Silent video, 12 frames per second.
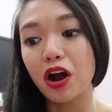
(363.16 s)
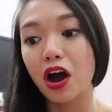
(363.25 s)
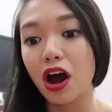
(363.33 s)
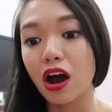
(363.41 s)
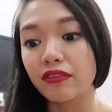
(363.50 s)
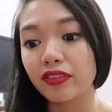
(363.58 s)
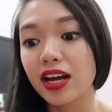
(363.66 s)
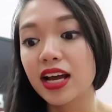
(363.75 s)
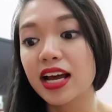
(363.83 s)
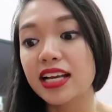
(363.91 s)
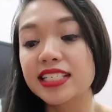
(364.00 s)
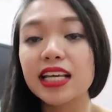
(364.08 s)
of
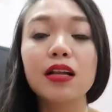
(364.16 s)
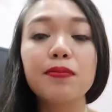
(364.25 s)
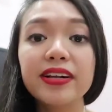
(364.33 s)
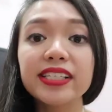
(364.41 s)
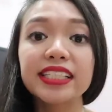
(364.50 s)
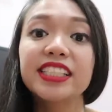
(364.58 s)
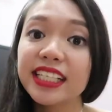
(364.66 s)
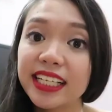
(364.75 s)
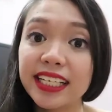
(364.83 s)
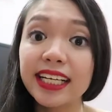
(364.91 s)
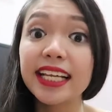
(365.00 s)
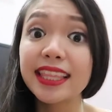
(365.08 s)
syllables that she
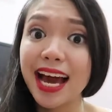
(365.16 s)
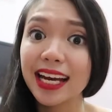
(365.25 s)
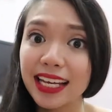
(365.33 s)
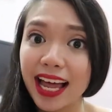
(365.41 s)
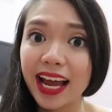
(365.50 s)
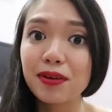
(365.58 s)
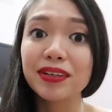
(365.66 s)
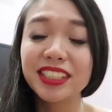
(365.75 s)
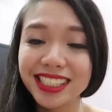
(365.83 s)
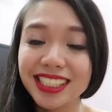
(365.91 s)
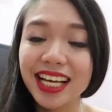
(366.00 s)
needed in that line, but she